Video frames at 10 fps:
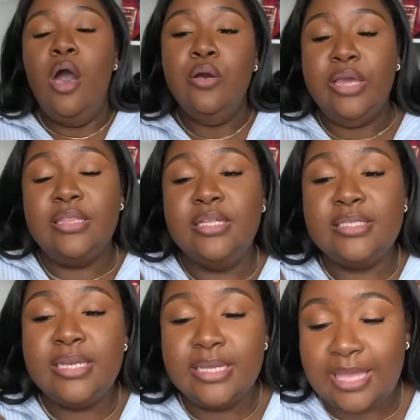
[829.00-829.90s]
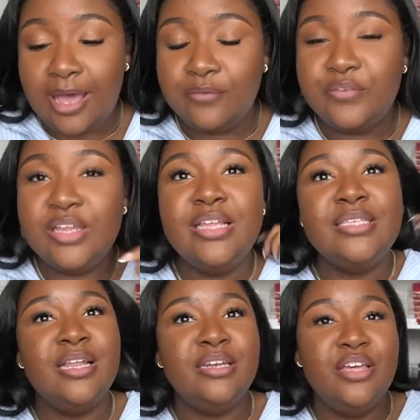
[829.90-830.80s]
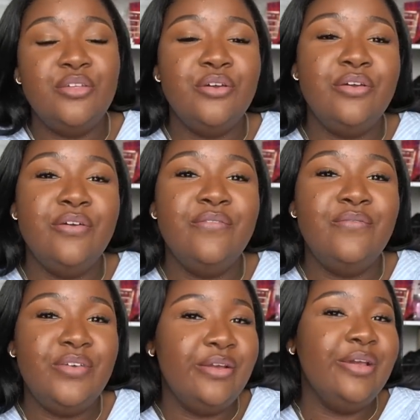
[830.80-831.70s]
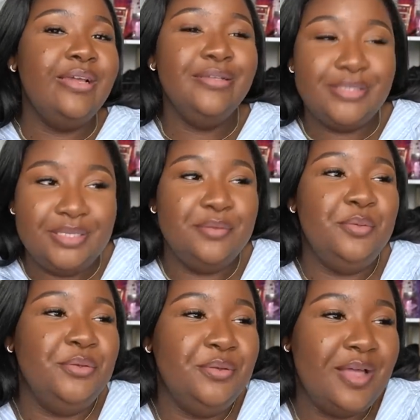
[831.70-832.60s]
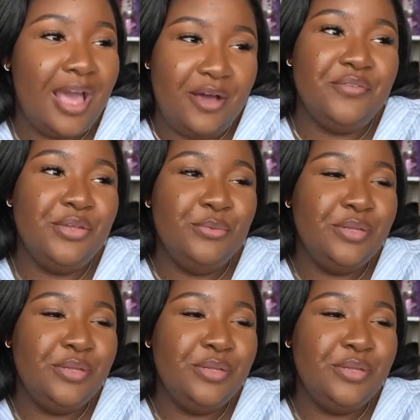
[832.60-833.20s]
Okay, this next outfit is another very simple outfit,